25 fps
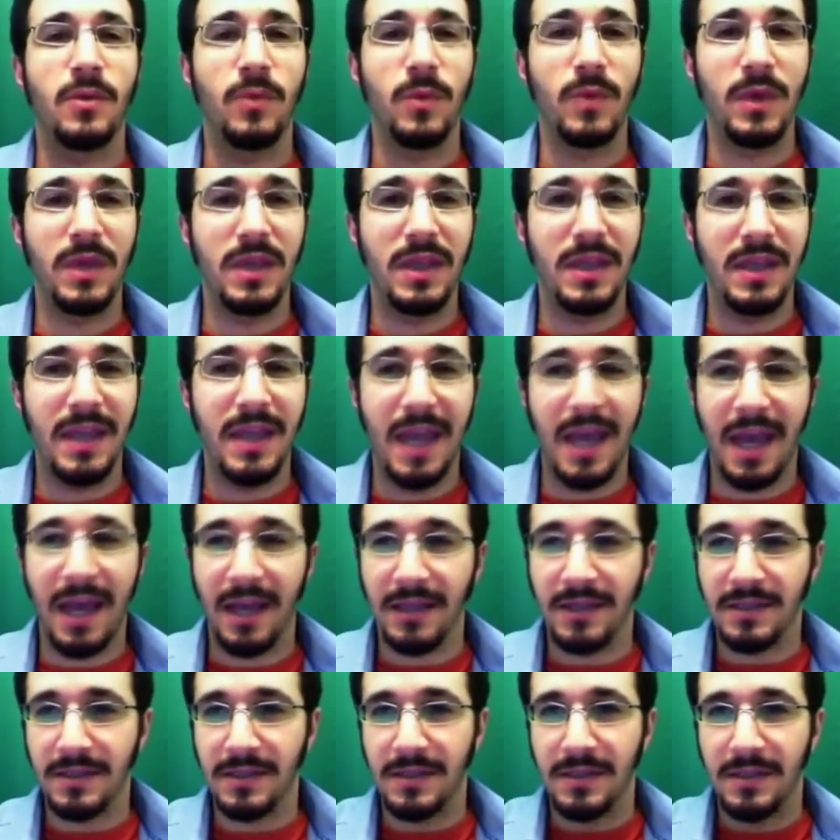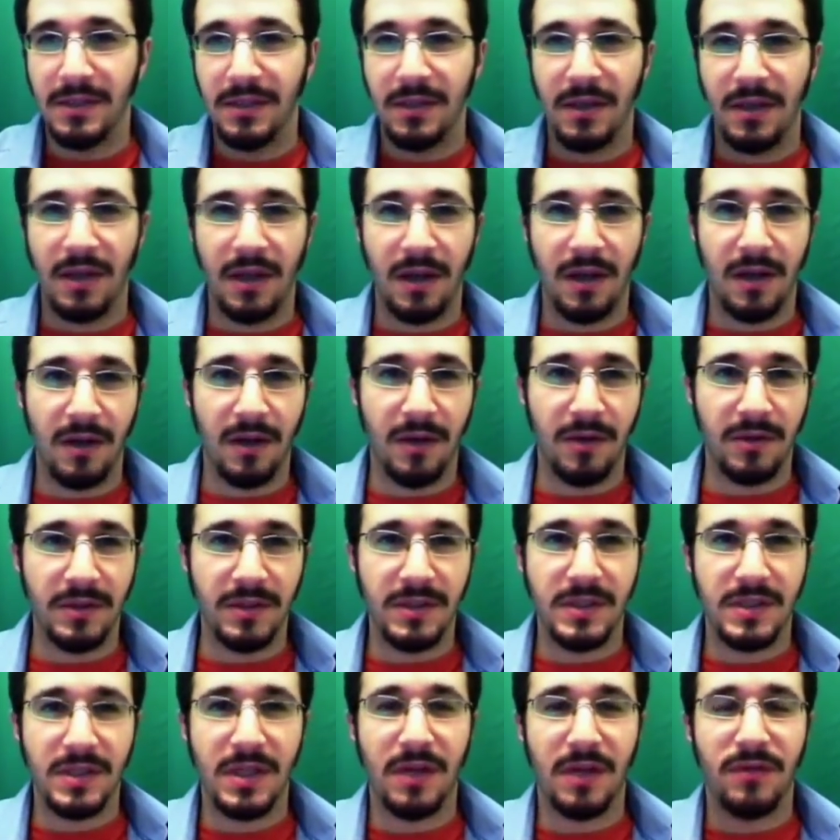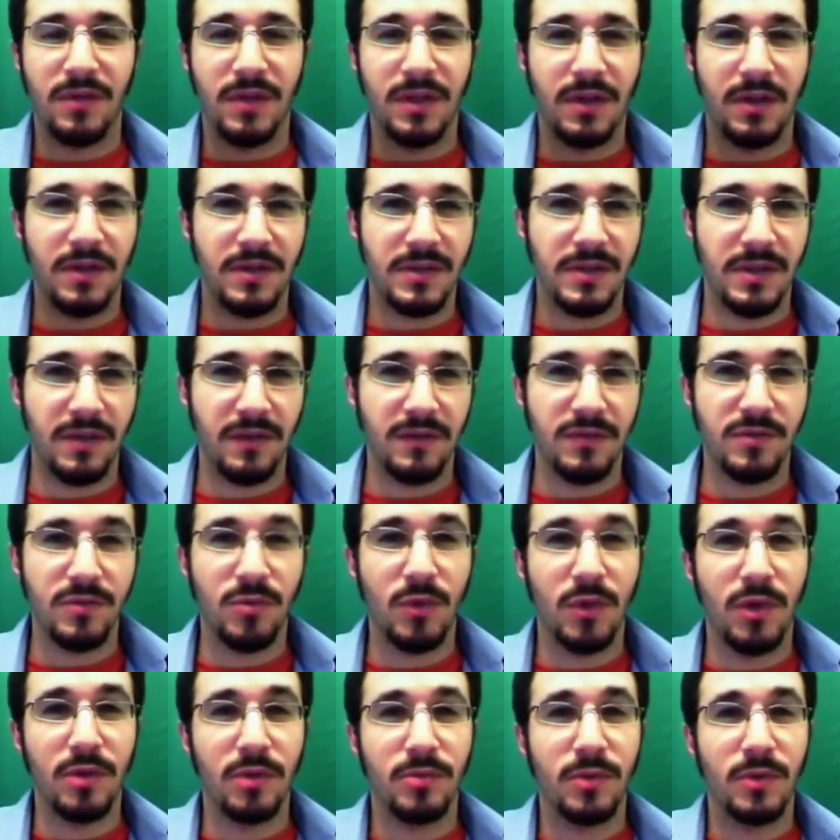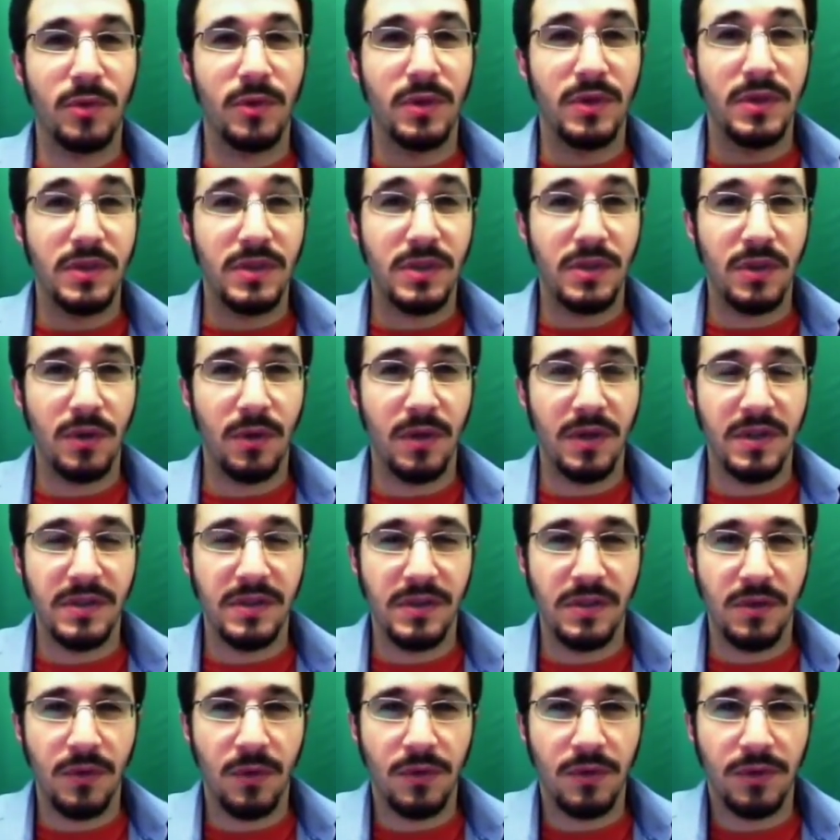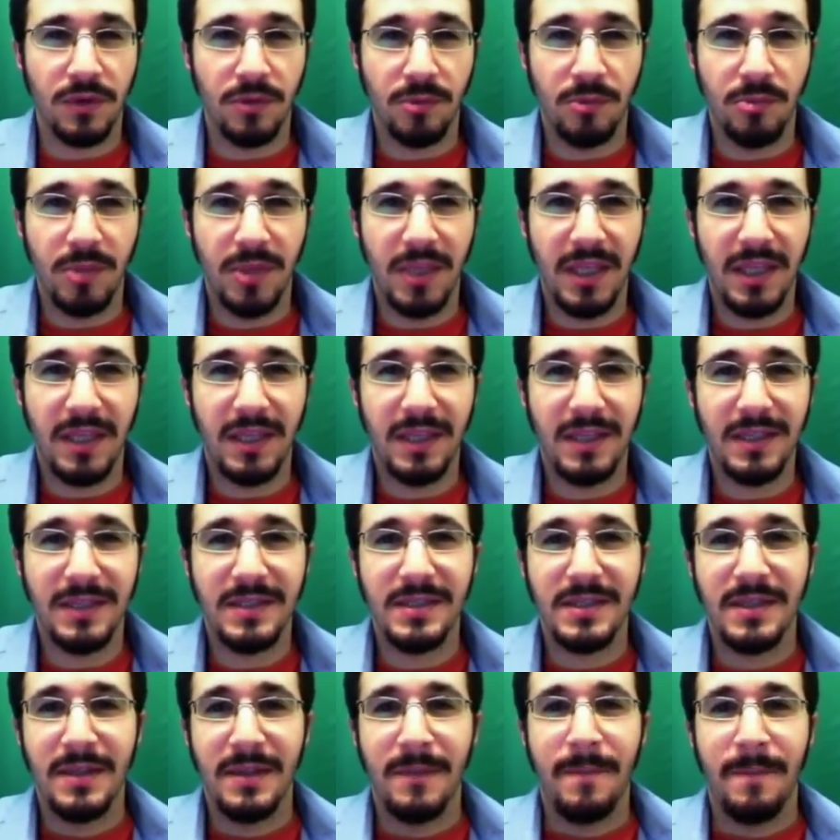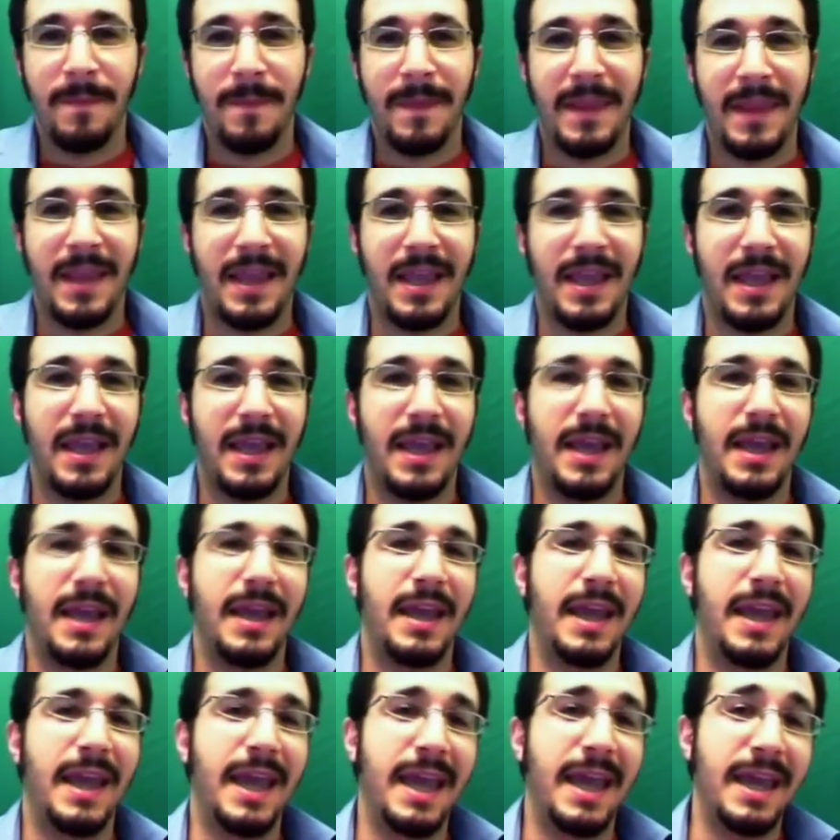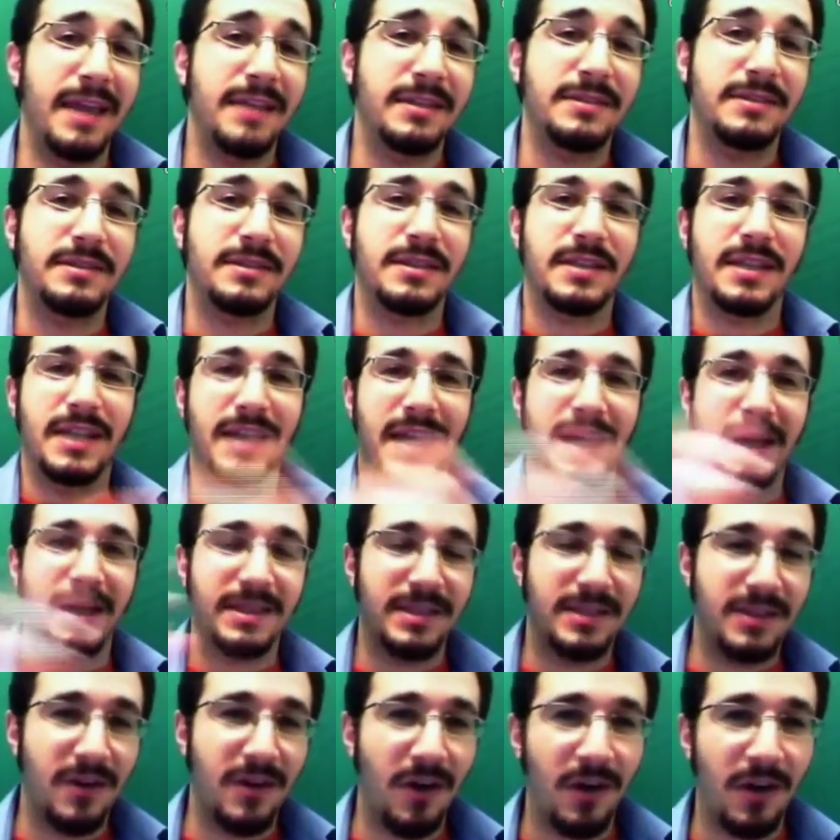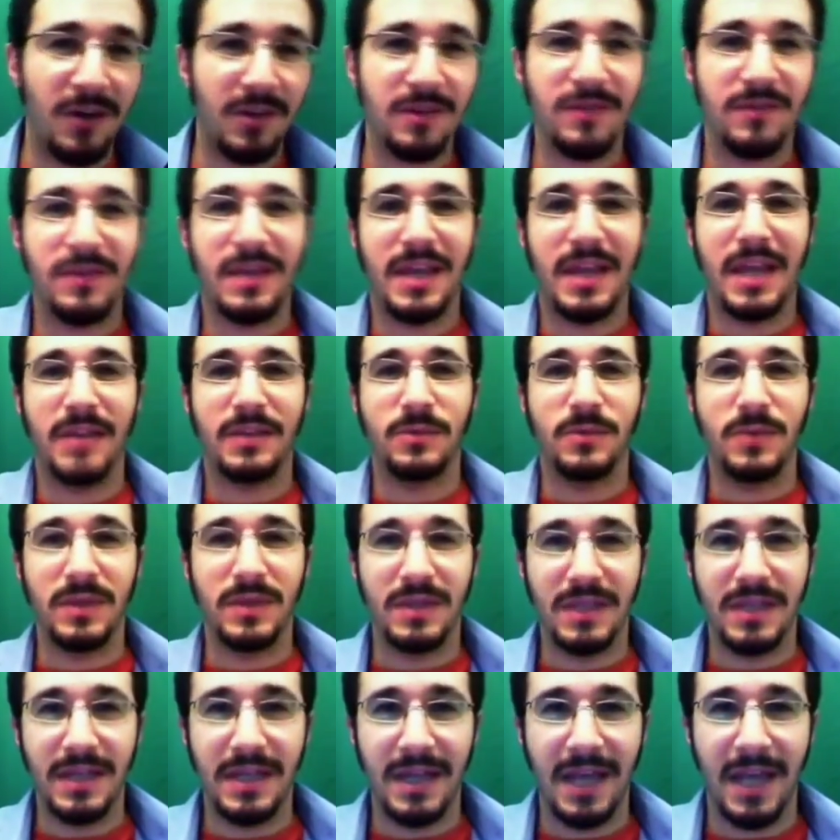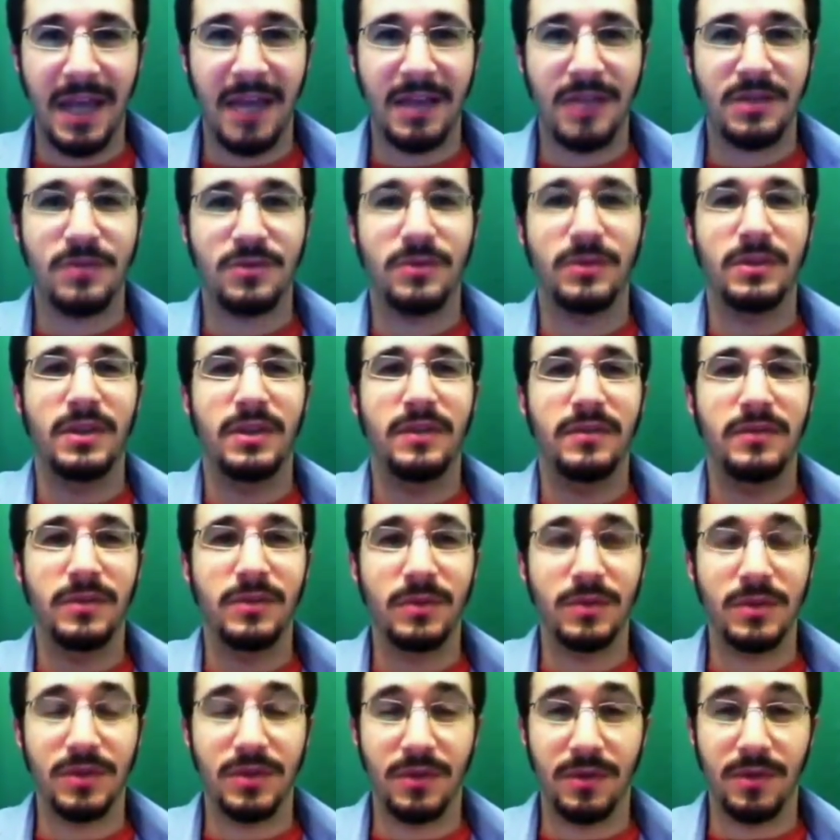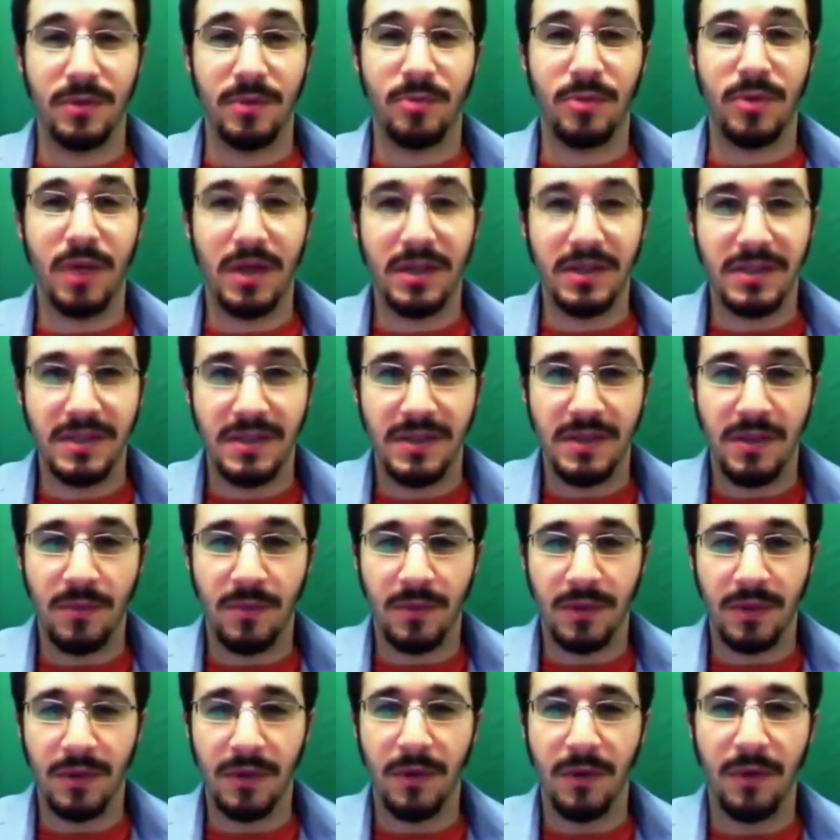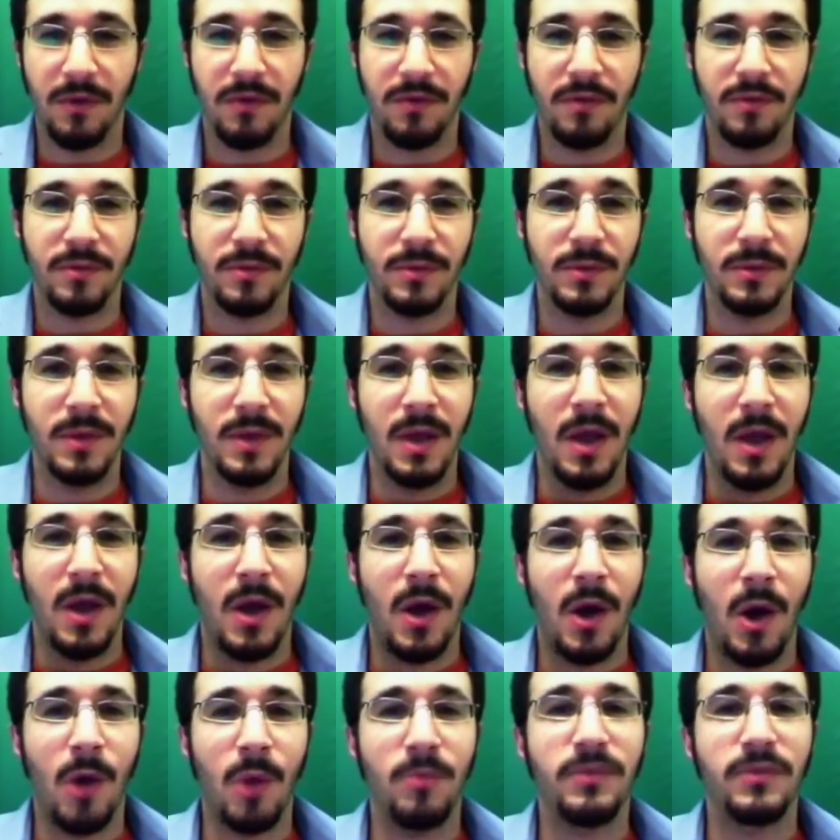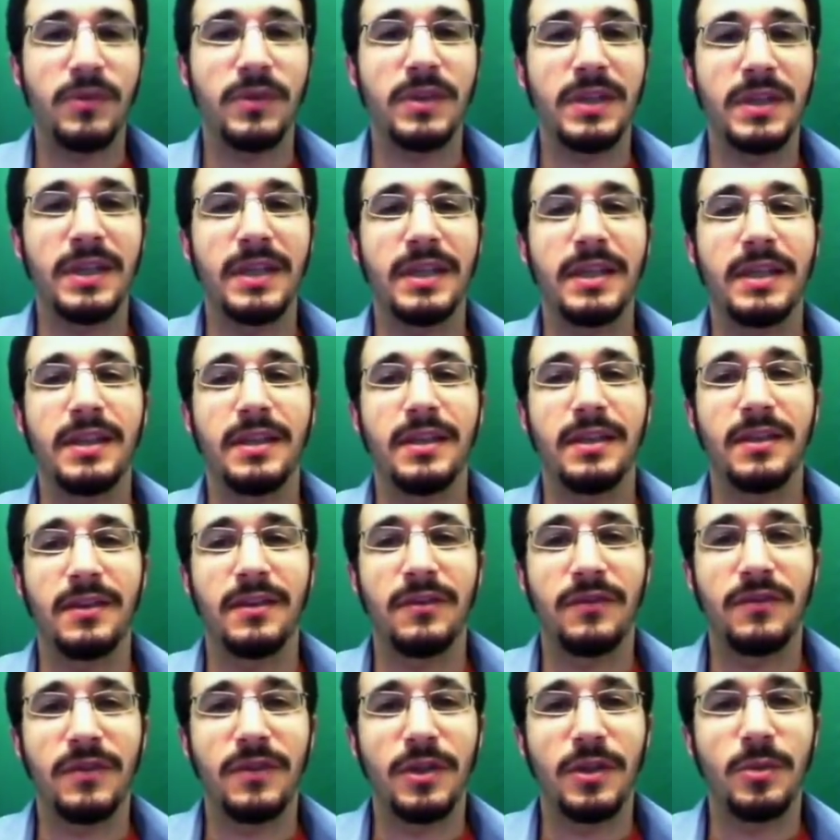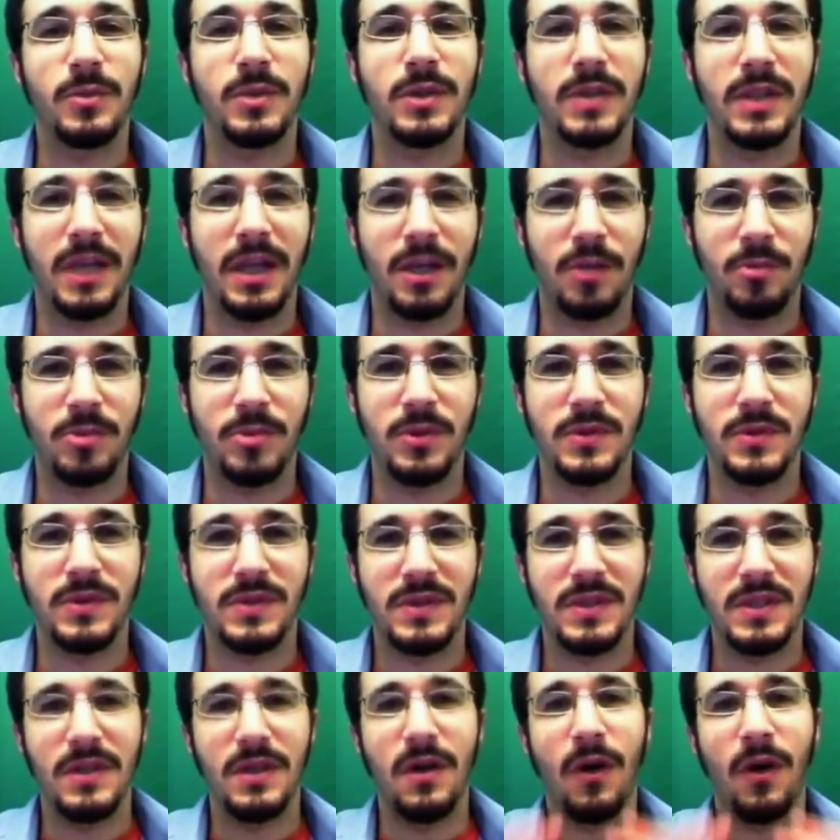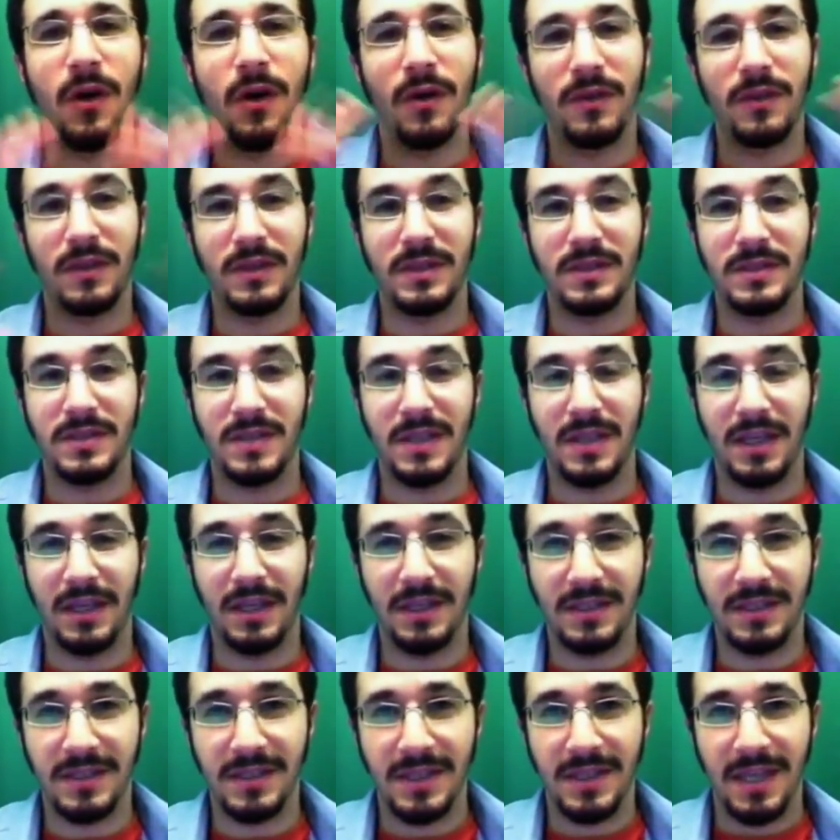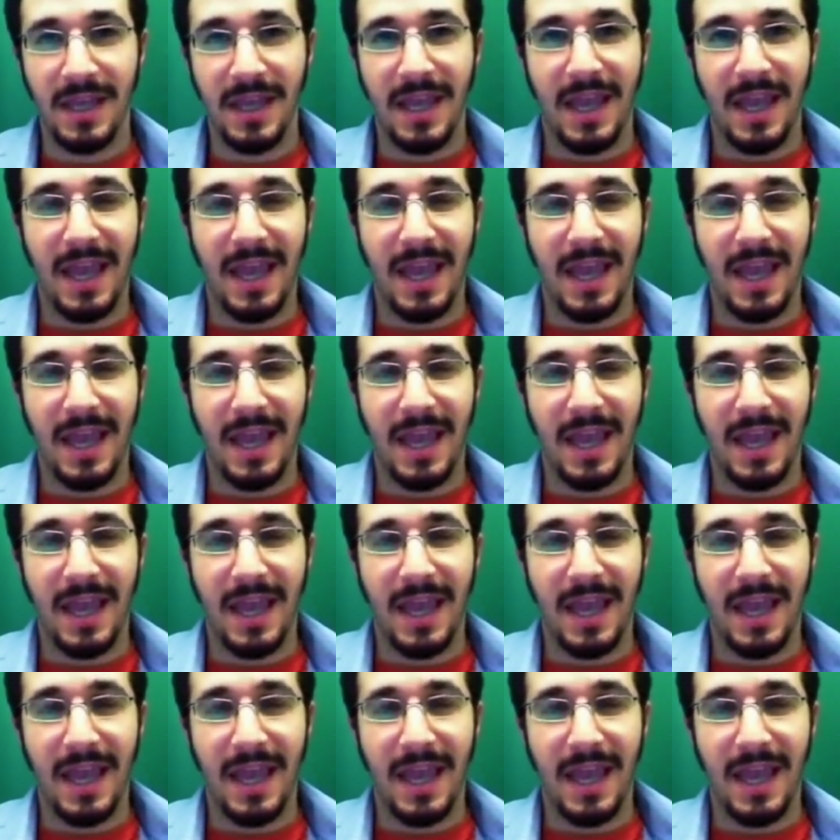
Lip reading: we as discovering ourselves more and more as social beings, and connecting all of that with the natural evolutionary process that we're going through. Hopefully the film will help you see all these things